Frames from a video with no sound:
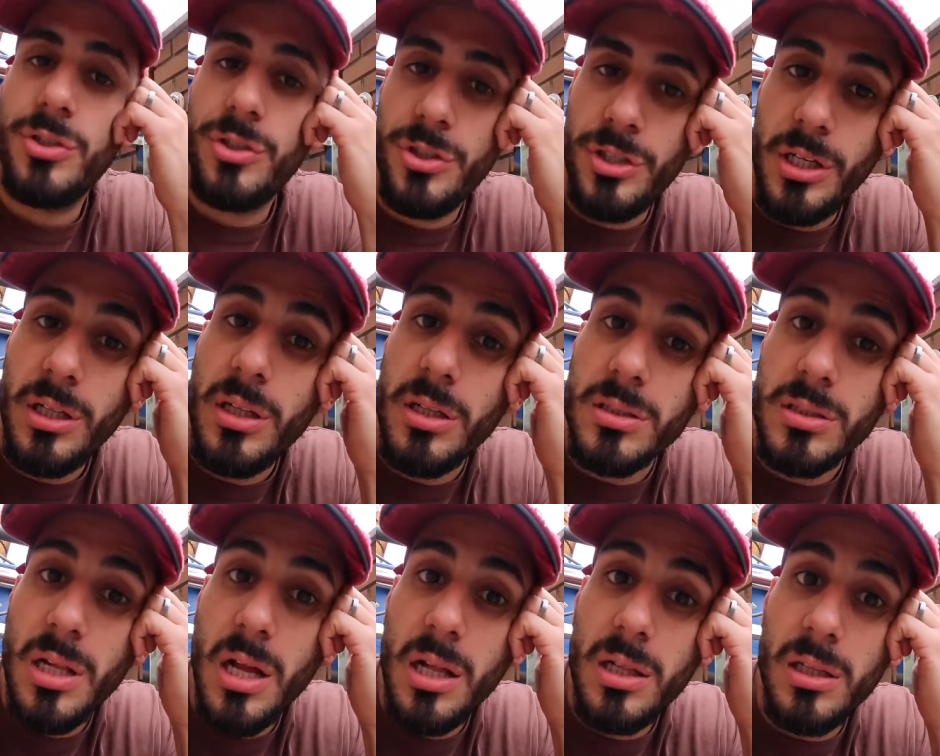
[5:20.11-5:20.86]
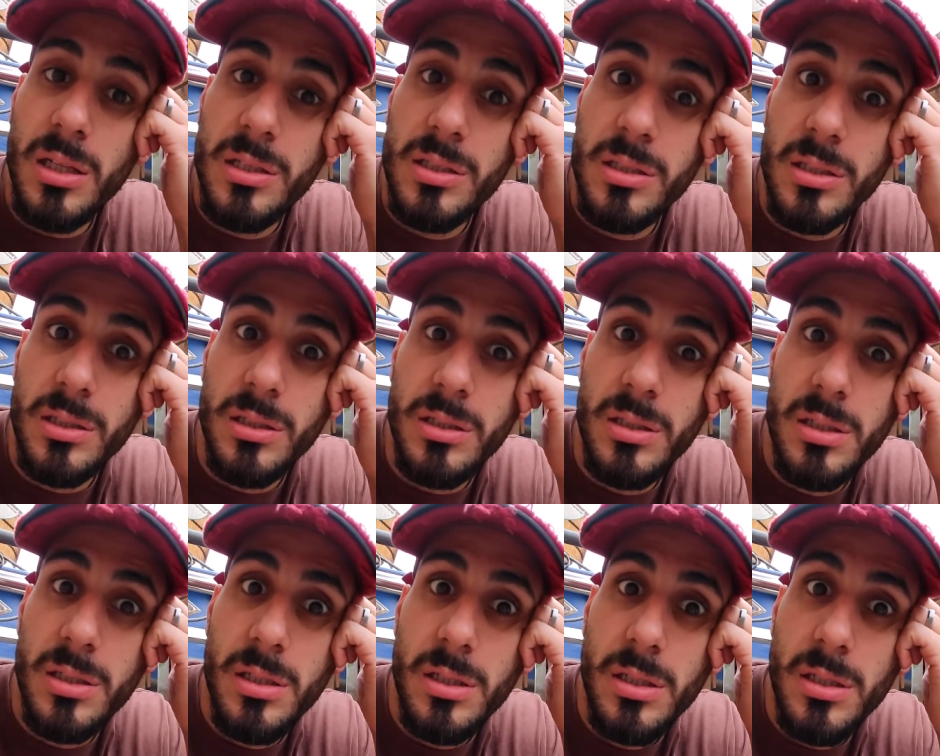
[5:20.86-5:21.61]
She does not listen.
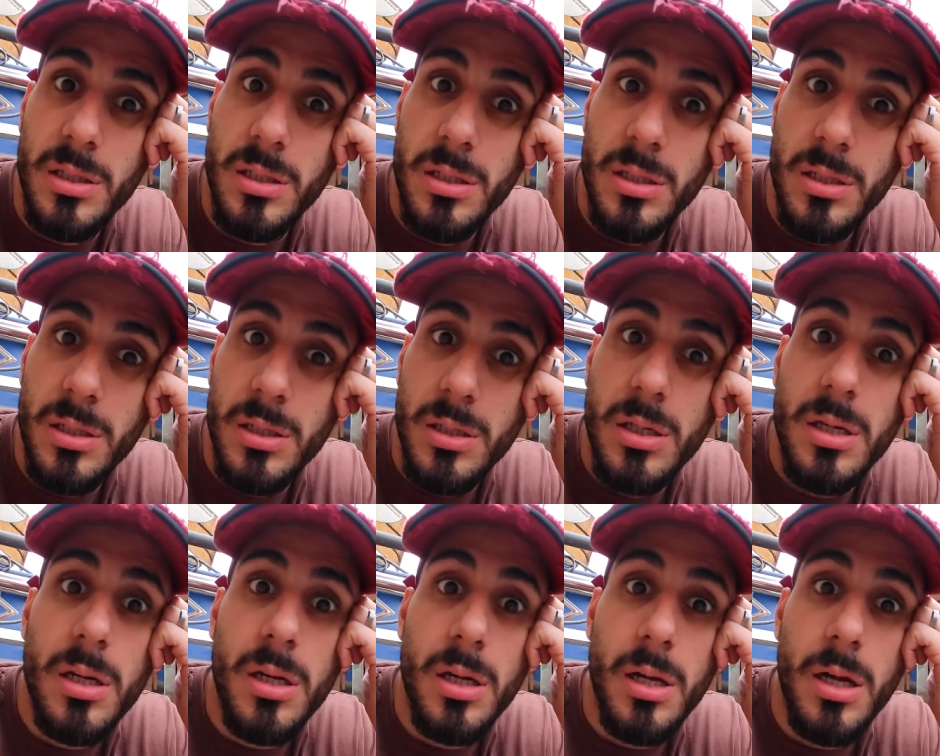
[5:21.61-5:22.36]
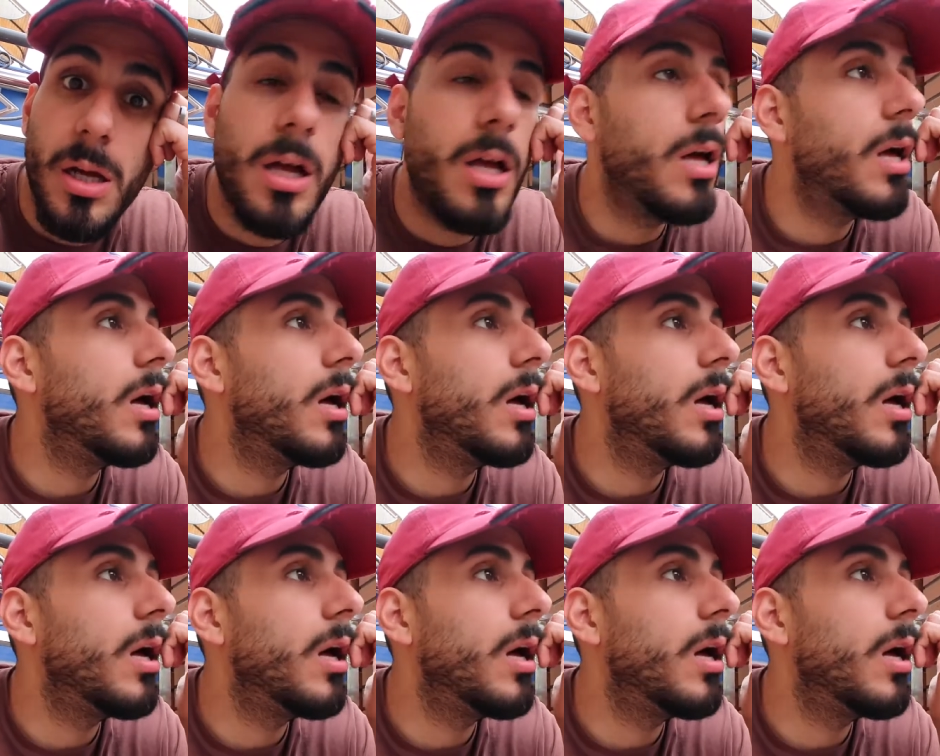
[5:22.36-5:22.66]
Huh?